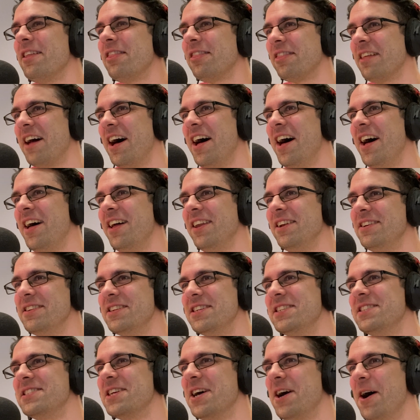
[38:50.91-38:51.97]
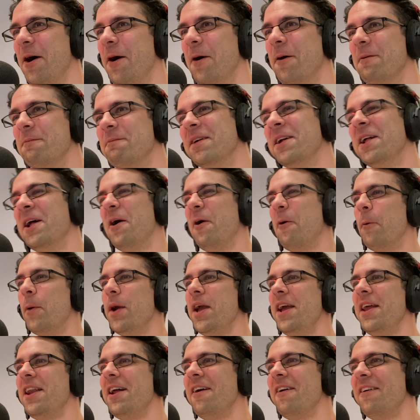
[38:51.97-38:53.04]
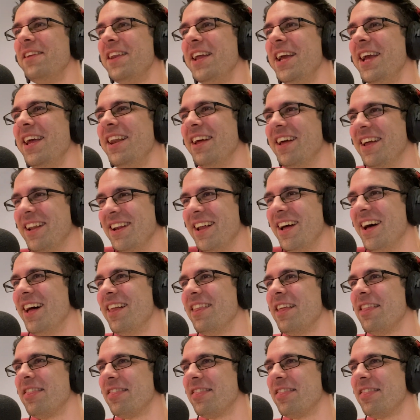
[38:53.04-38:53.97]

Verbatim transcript: Thunderdome. We don't need another